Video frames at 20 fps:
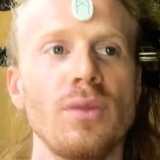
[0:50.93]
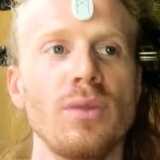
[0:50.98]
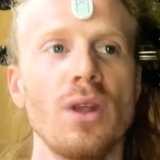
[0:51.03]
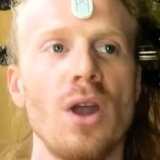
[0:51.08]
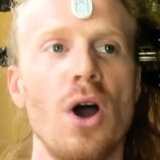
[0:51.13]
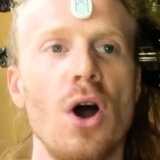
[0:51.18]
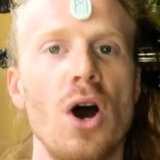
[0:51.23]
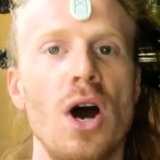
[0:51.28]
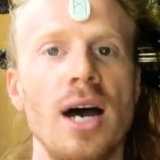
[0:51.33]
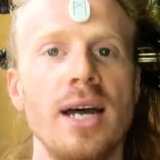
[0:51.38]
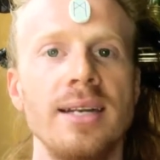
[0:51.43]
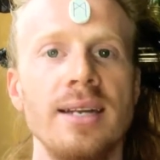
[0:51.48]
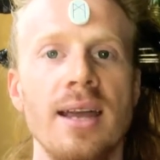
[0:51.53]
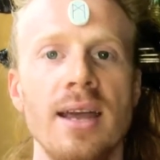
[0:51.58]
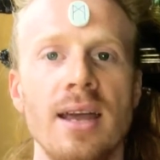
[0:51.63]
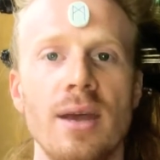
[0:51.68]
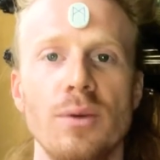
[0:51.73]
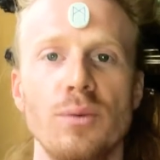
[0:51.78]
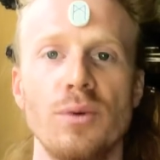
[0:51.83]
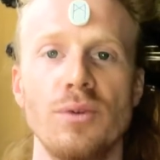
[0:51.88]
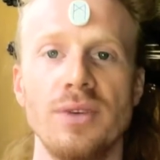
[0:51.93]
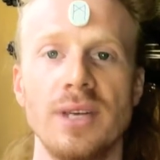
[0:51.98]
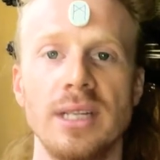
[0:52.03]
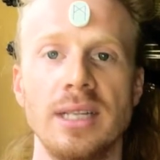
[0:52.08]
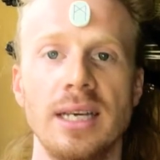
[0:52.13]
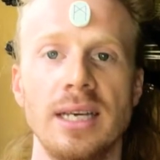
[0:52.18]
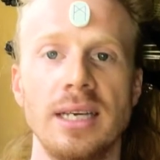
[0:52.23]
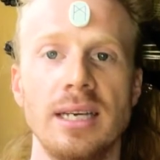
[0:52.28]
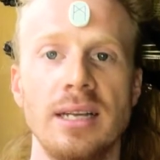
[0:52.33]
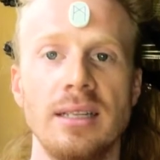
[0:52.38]
on
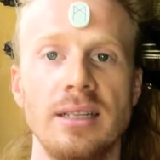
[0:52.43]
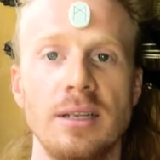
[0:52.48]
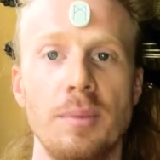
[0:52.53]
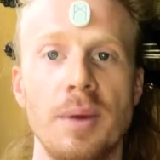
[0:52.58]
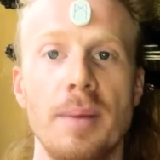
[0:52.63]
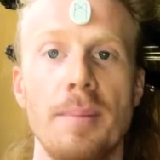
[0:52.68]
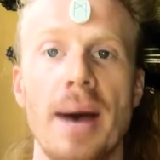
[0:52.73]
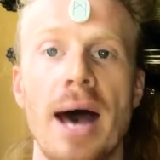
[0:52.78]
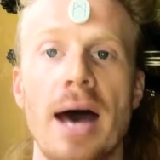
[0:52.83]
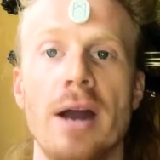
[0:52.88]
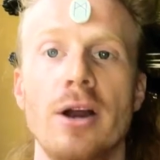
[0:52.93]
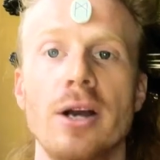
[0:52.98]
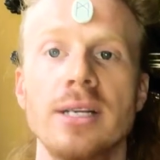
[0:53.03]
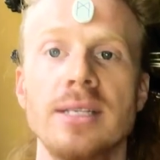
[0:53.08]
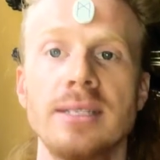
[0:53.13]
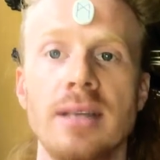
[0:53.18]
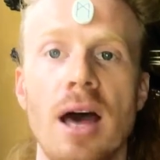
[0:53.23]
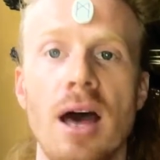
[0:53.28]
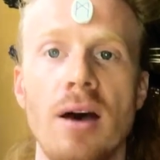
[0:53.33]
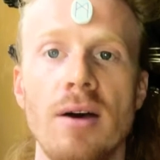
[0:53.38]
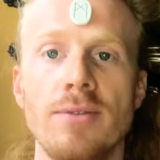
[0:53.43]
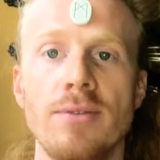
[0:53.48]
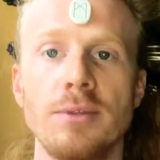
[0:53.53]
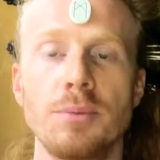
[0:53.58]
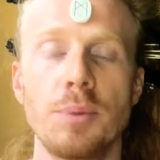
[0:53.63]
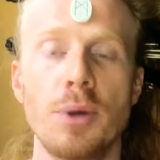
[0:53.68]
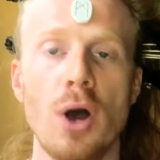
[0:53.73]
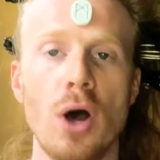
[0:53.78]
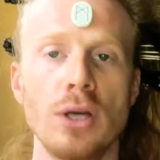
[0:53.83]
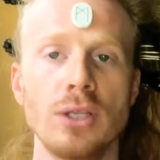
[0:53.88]
revealing a little bit about ourselves,
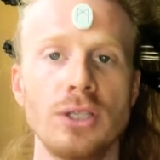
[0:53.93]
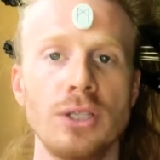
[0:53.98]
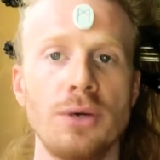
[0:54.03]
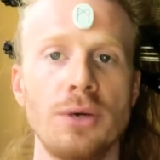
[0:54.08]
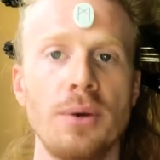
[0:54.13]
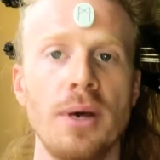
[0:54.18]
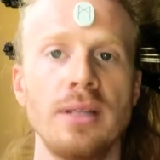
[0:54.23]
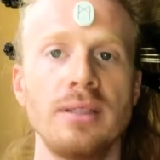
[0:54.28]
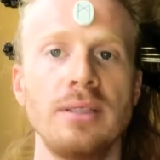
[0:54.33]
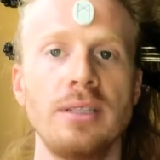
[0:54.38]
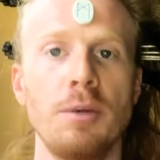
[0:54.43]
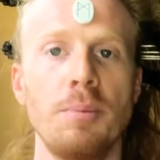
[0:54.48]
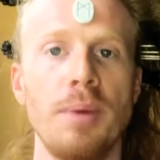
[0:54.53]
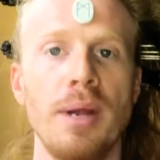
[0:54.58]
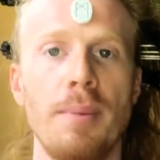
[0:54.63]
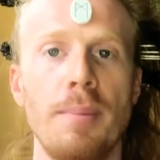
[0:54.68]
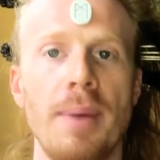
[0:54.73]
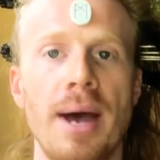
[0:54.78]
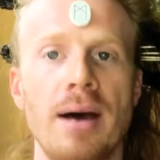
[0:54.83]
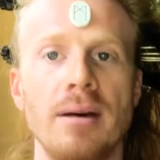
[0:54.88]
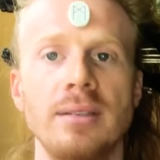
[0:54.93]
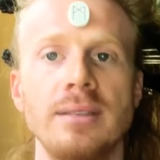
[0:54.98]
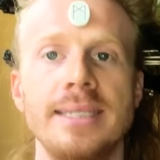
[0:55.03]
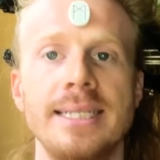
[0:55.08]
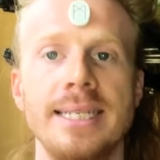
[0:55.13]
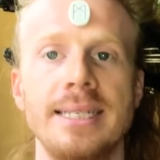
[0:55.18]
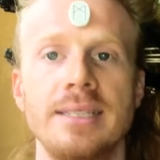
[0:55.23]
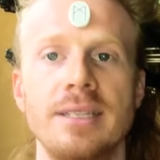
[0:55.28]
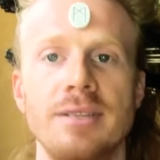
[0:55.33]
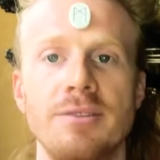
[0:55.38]
but also a little bit about
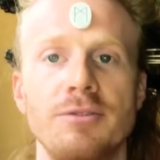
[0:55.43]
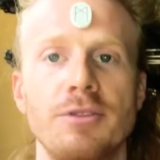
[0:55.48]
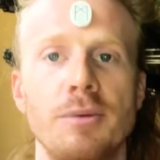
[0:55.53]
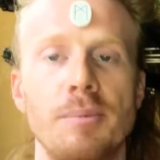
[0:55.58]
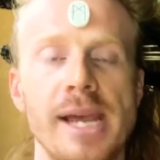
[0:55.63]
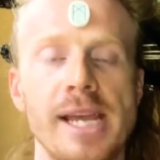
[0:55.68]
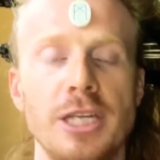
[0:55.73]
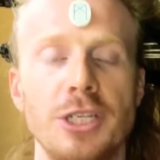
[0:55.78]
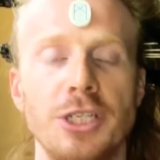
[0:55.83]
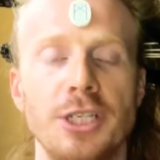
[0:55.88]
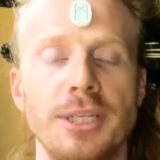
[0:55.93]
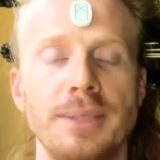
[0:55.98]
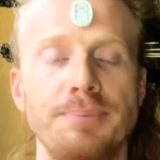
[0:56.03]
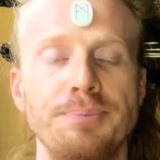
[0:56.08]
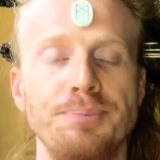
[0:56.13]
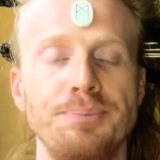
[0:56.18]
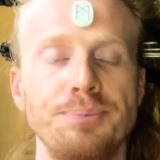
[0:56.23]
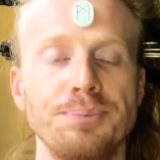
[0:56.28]
disinformation.